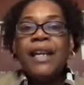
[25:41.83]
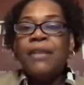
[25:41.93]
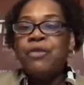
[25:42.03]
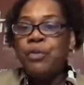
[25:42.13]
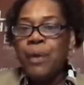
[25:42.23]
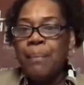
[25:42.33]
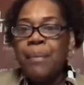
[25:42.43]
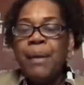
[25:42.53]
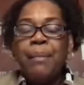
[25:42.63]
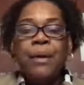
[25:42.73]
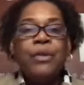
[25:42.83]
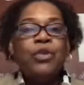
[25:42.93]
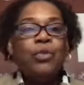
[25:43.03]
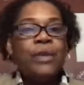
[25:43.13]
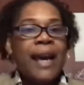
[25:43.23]
if you
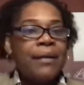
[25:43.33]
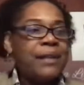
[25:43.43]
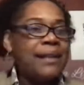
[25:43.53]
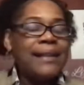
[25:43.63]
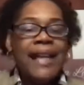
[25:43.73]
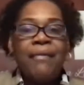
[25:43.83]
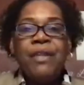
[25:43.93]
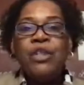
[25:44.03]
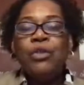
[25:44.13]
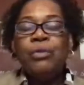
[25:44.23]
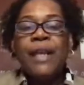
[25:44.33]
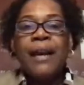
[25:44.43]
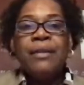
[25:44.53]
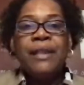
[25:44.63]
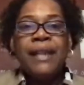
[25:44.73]
remember 2007,
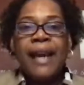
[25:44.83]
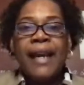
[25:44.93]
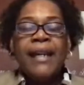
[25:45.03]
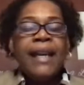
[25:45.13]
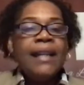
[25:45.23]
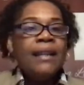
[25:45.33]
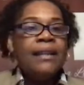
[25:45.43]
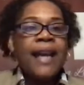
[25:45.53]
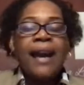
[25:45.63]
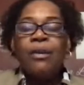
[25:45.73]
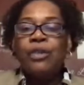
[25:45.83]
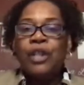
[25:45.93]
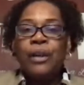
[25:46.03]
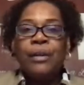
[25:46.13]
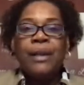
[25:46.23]
2008, the
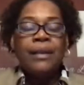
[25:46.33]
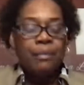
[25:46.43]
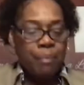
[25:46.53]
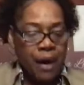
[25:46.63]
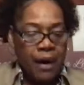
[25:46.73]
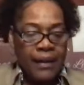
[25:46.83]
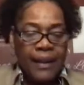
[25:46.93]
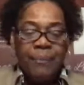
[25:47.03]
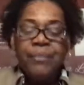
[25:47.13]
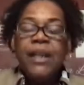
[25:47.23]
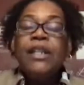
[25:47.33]
downturn in the market,